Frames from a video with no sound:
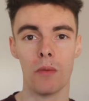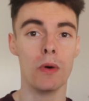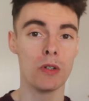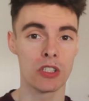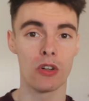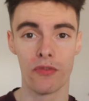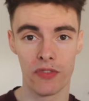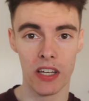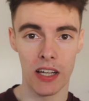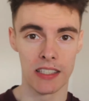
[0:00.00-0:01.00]
Most
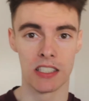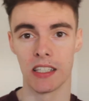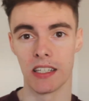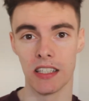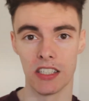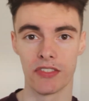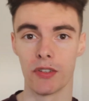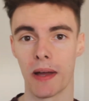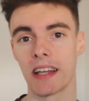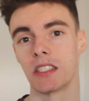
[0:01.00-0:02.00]
of the lighting in this
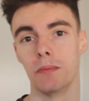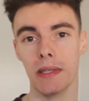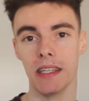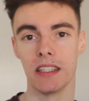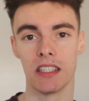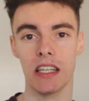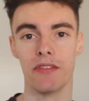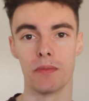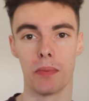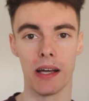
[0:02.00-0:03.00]
film had to be
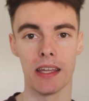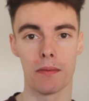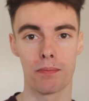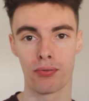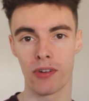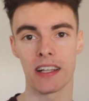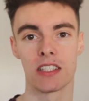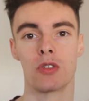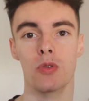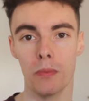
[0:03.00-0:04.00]
delivered by
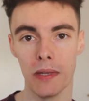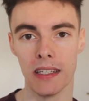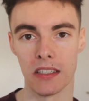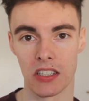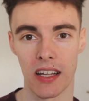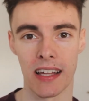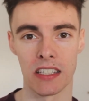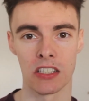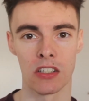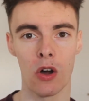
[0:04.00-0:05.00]
practical means,
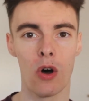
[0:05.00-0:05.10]
as